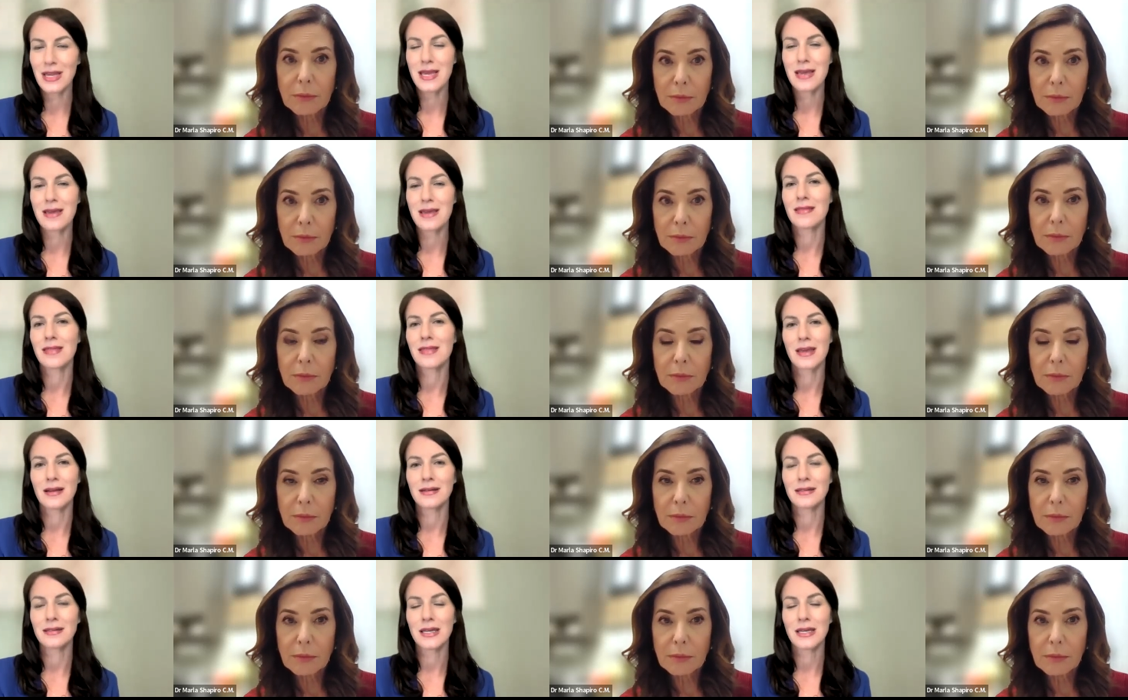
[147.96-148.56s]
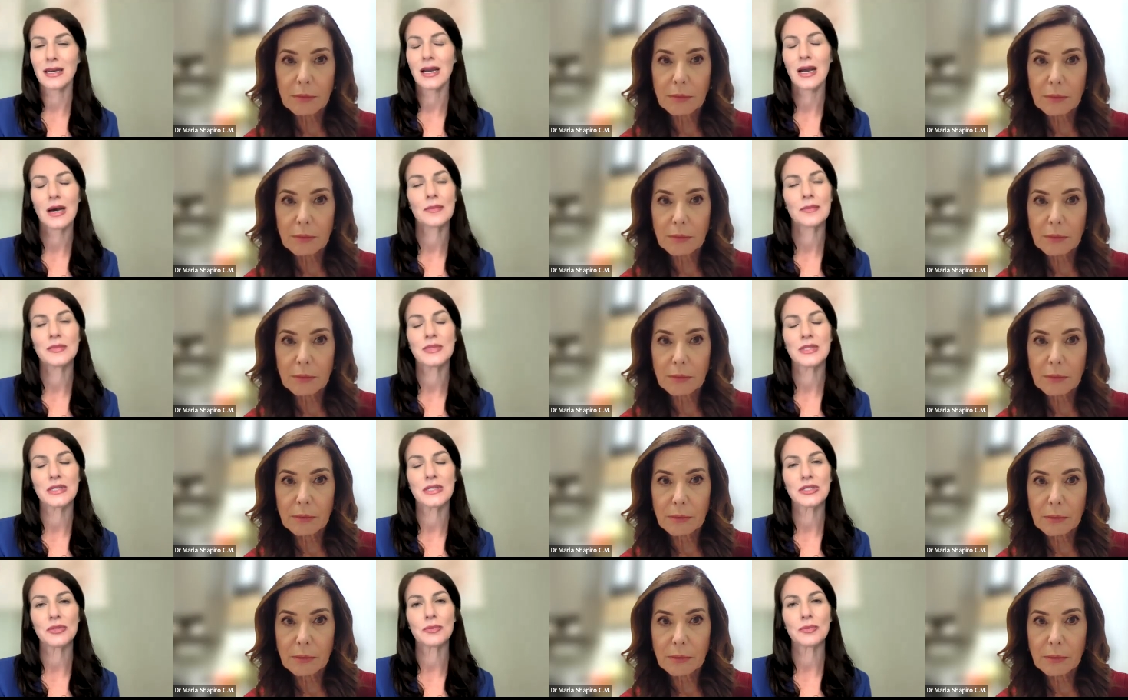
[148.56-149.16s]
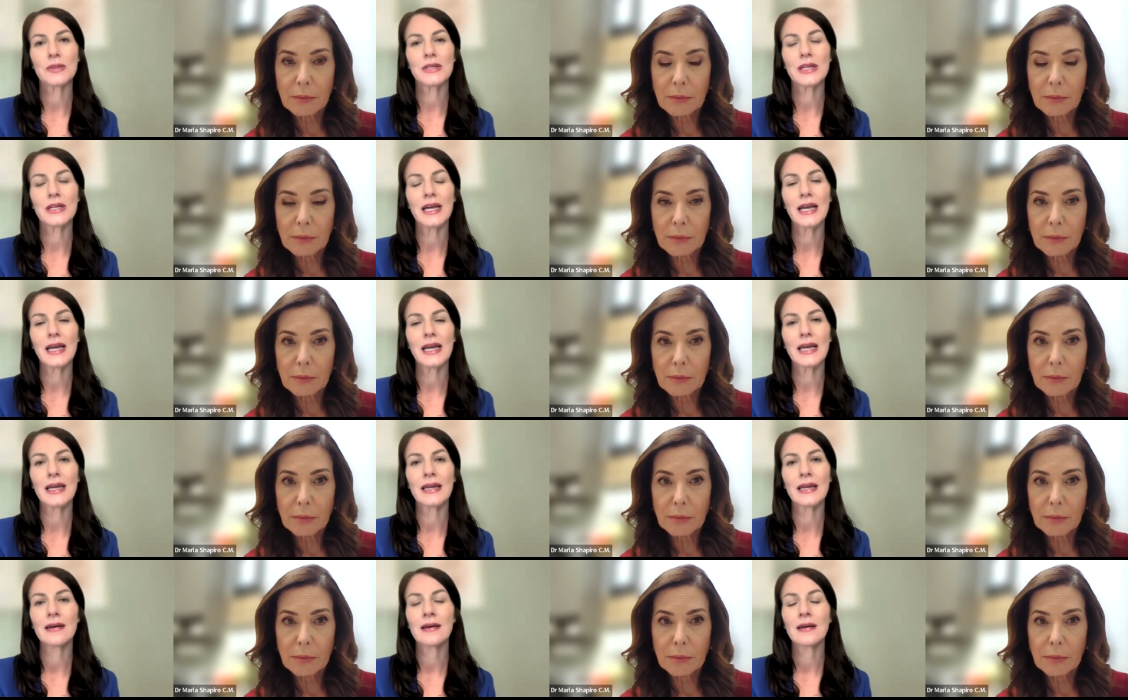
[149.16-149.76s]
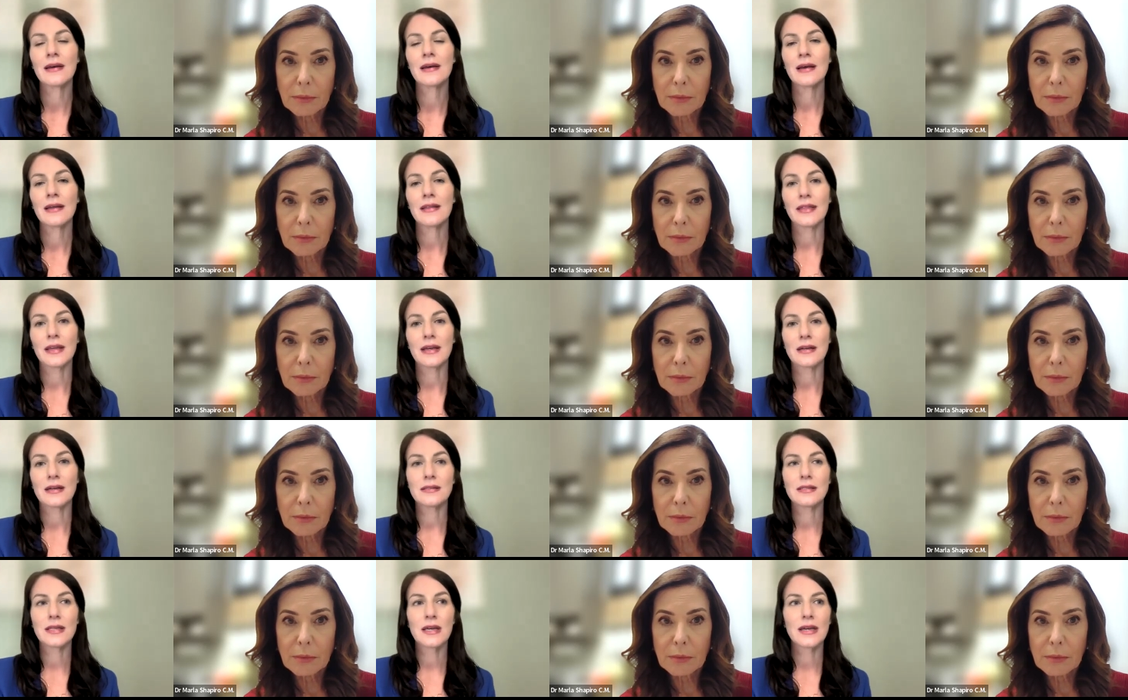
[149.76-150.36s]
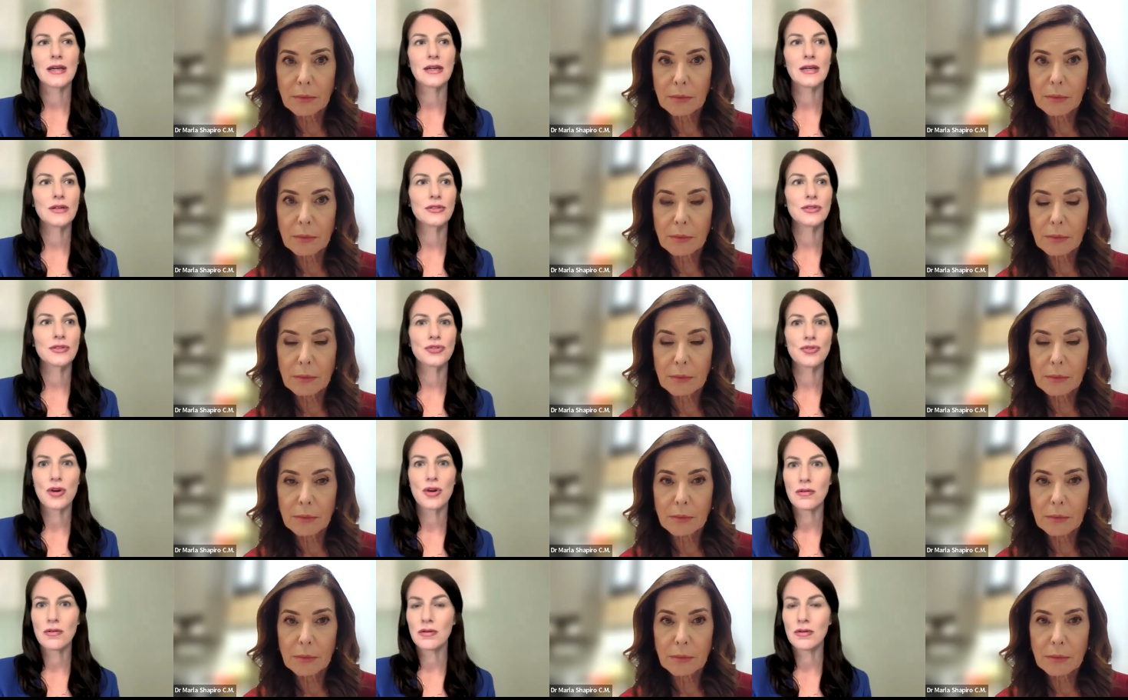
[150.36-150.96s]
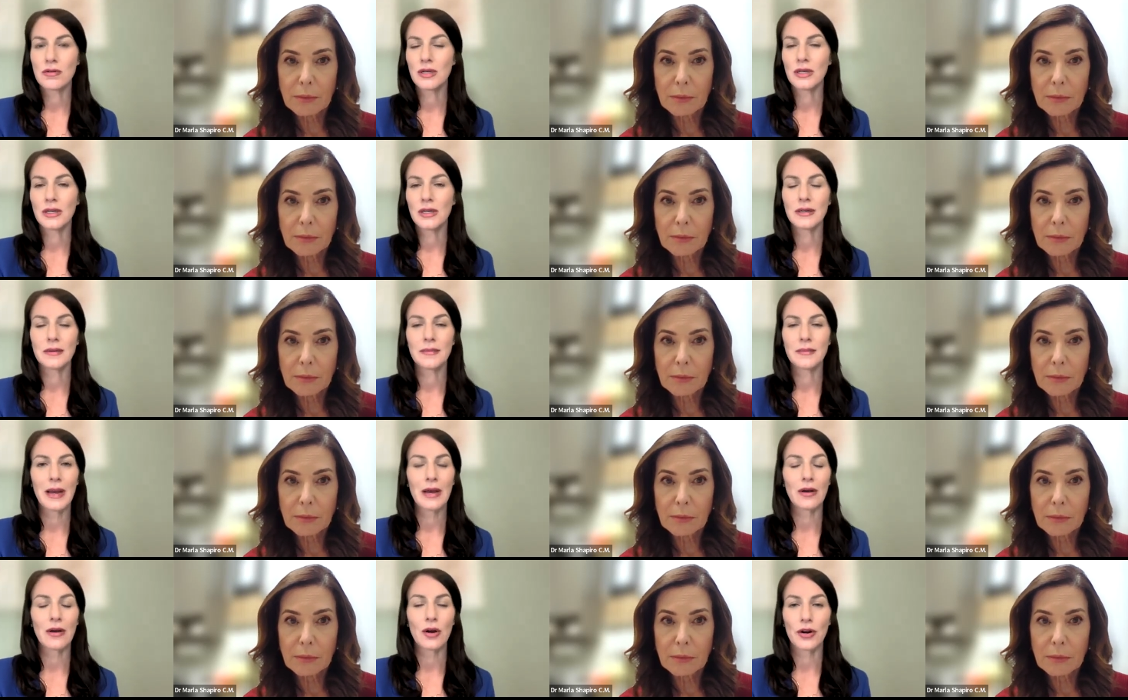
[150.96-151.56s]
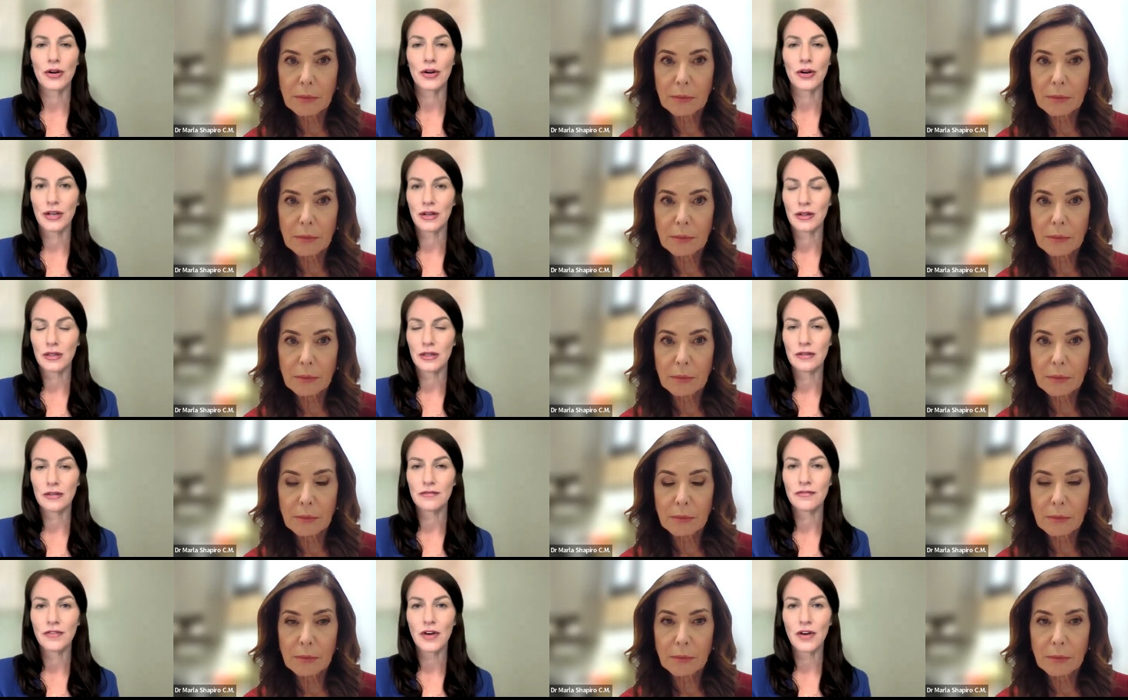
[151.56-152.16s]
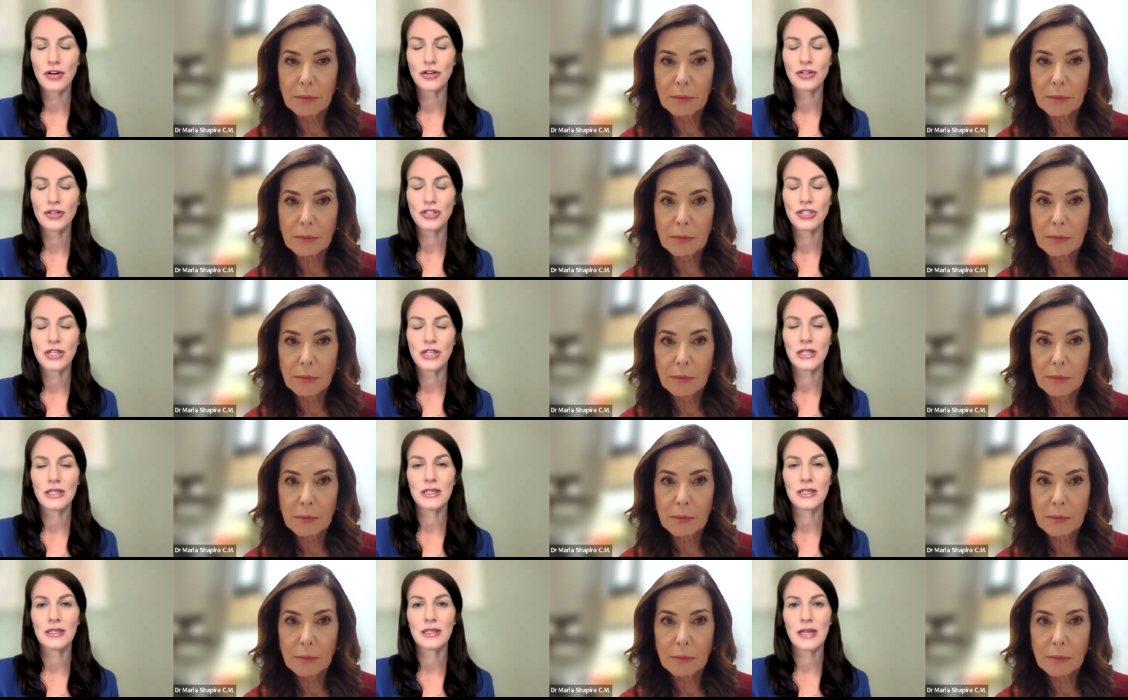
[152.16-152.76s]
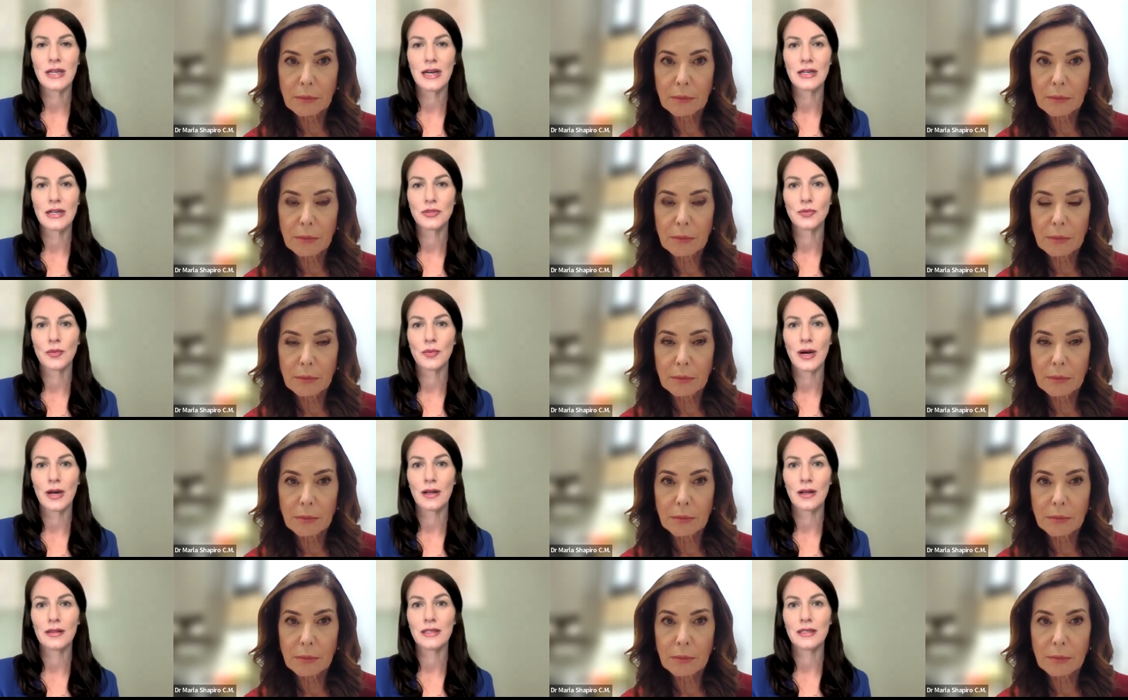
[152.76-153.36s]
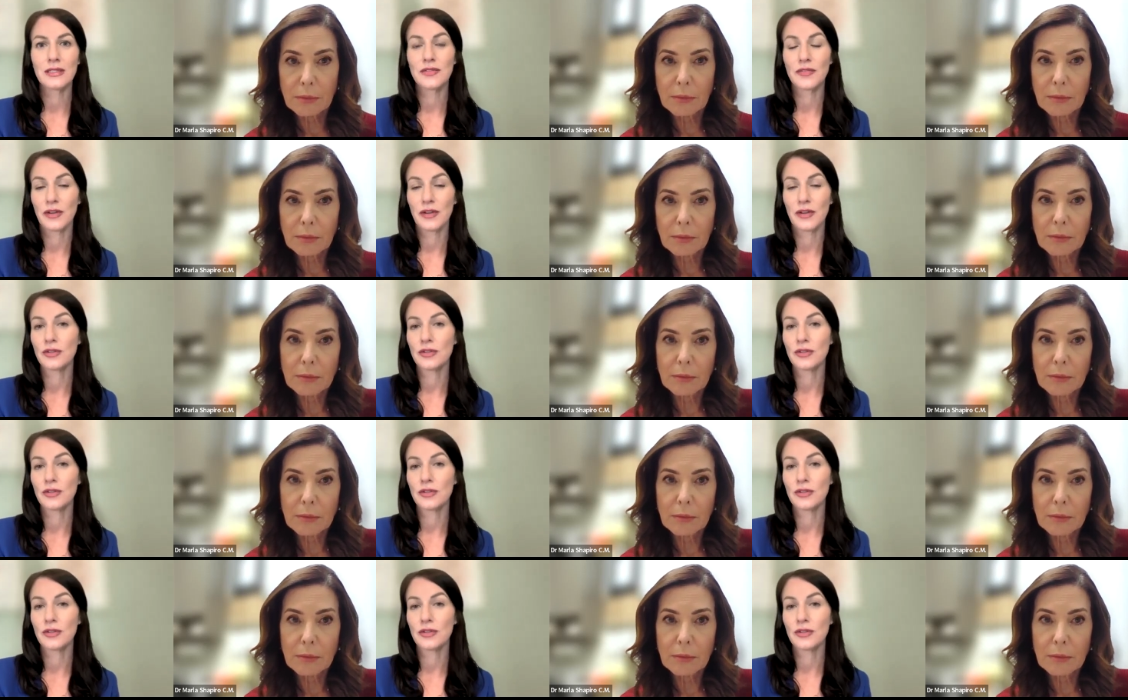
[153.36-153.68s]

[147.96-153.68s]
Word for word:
Speaker 1: the key things that comes into play. Things like stroke, myocardial infarction, as well as